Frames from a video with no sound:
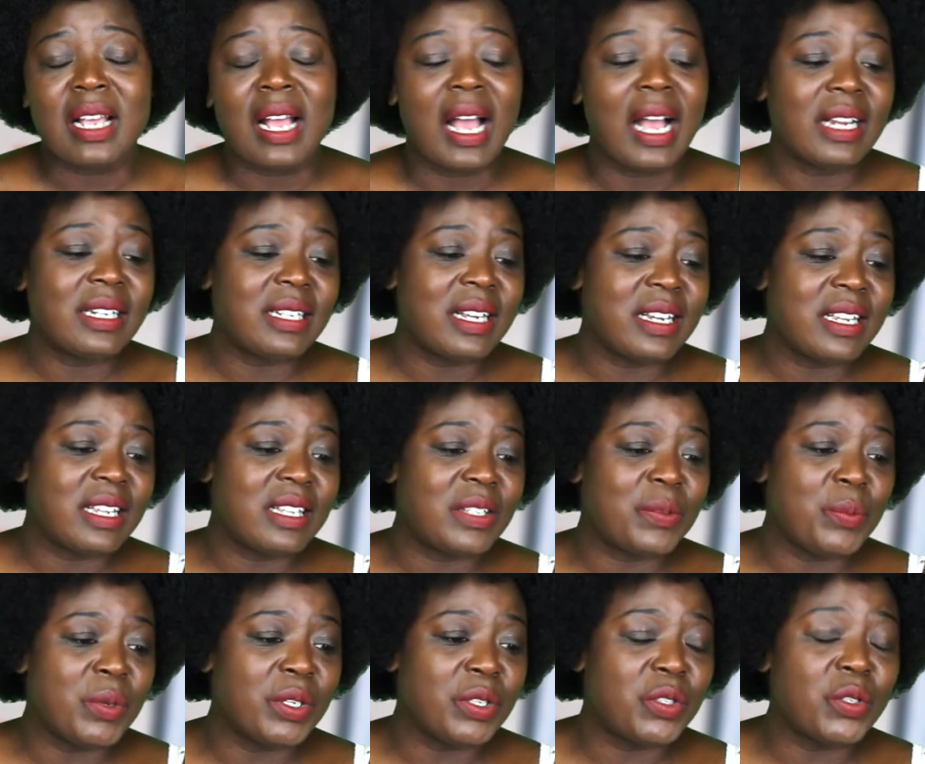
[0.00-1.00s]
actually
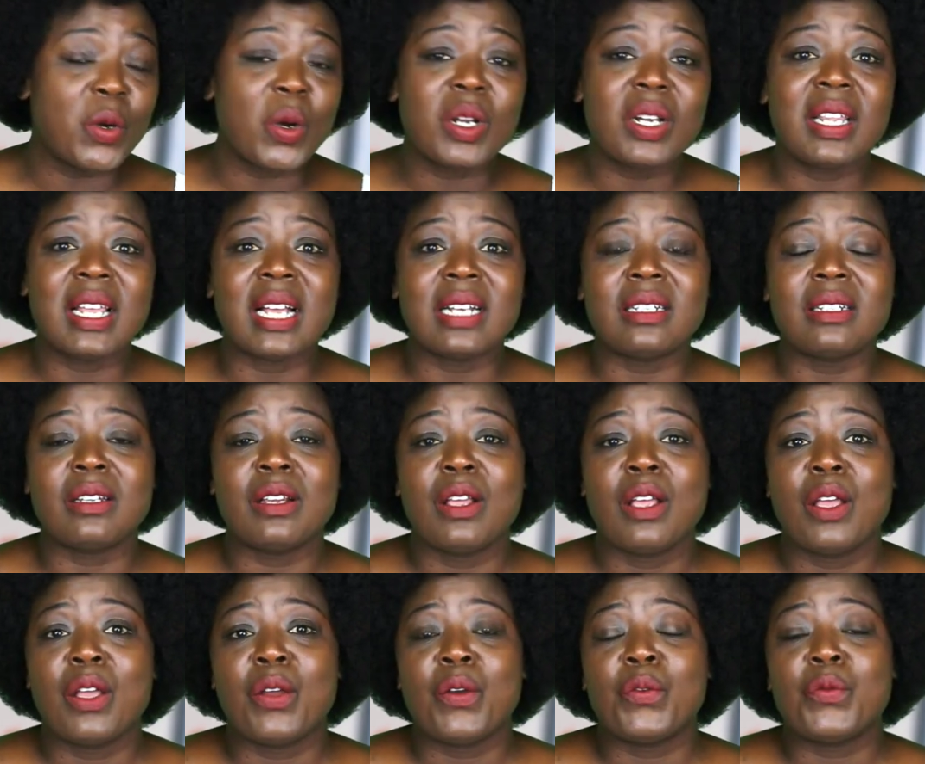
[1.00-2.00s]
it's been told that
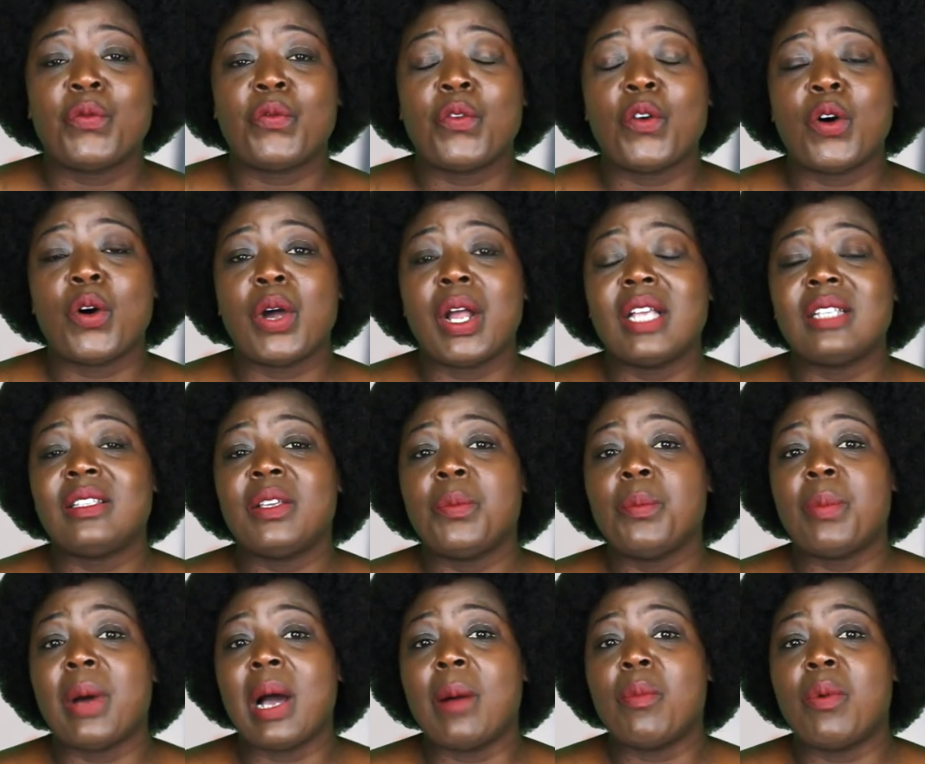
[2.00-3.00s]
for a
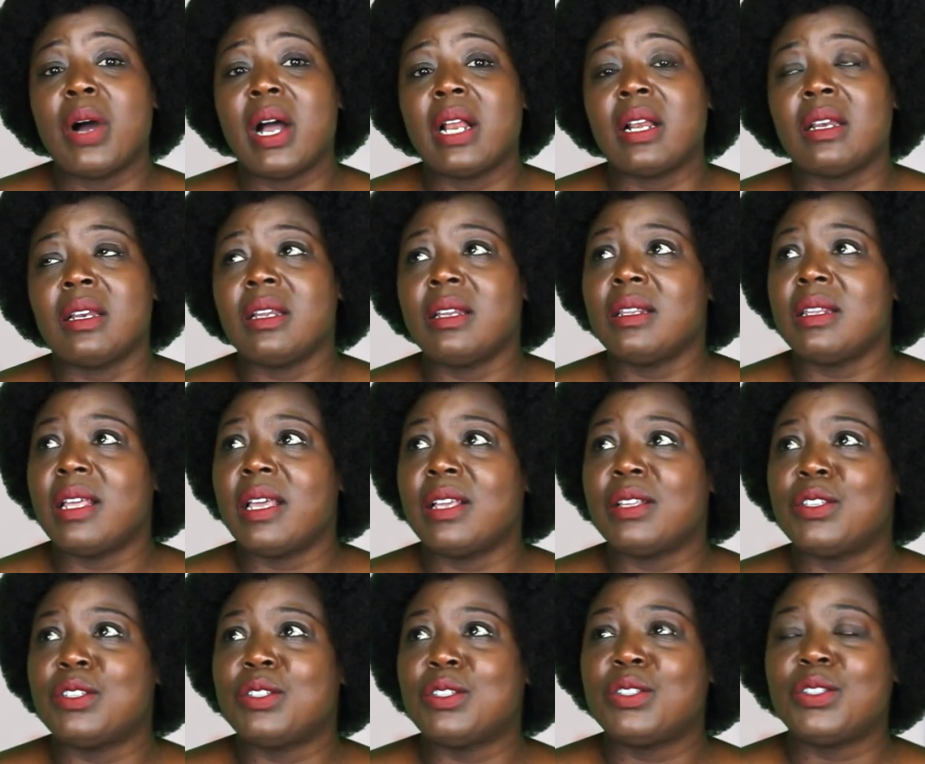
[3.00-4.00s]
Zimbabwean in
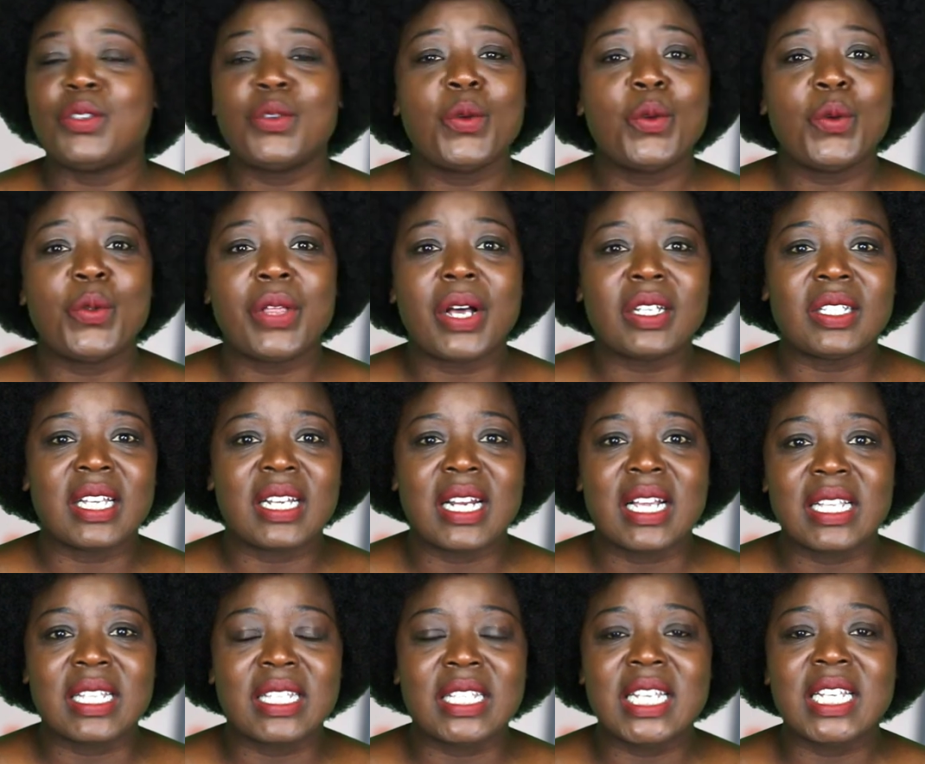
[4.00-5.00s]
the
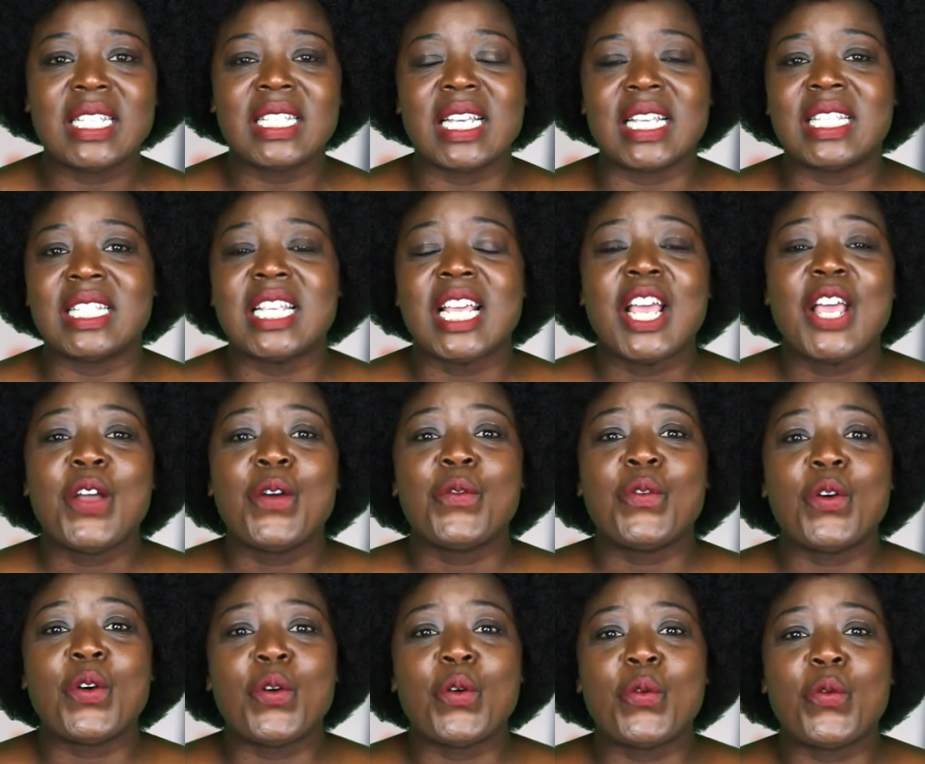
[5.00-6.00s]
2006s
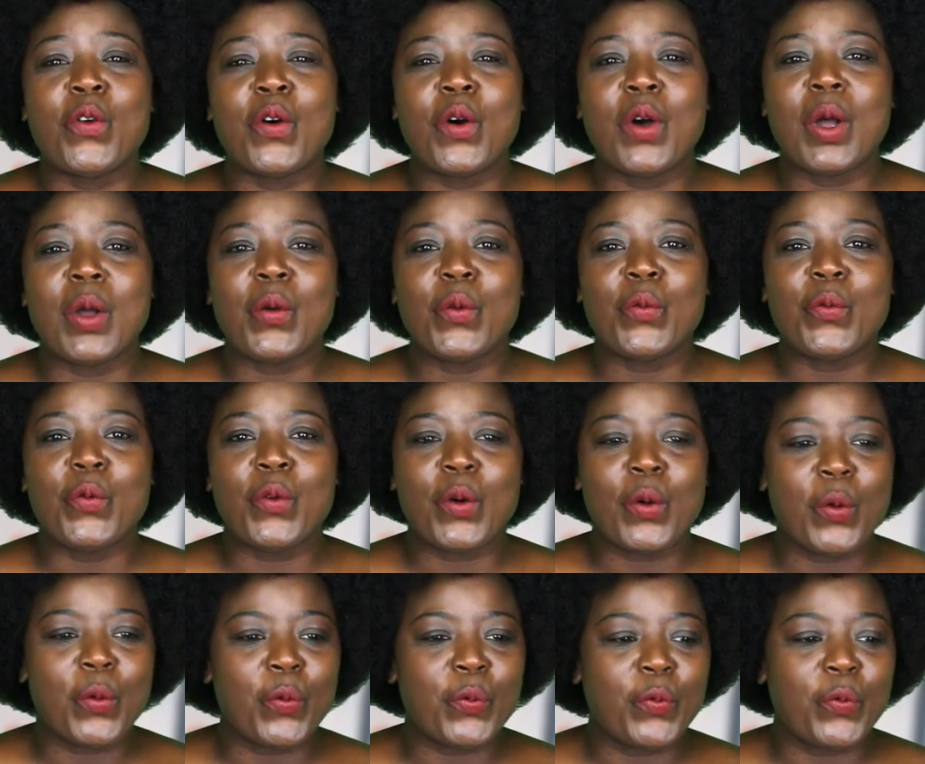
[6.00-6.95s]
for, for, for,